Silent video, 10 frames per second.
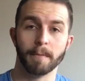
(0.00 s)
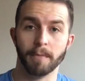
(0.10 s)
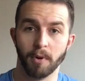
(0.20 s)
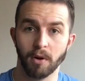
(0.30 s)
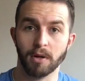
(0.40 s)

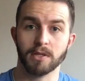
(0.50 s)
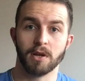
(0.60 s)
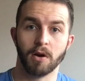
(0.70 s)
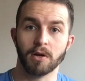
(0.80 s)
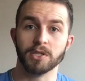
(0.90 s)
But
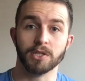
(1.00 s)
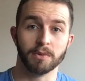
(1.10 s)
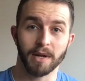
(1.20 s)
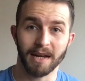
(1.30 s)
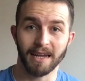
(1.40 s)
long as you
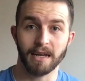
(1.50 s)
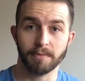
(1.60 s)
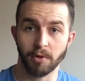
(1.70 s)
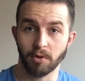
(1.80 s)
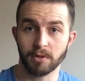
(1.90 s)
do a
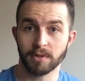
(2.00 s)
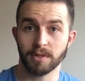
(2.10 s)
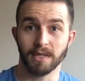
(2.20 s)
clean bulk,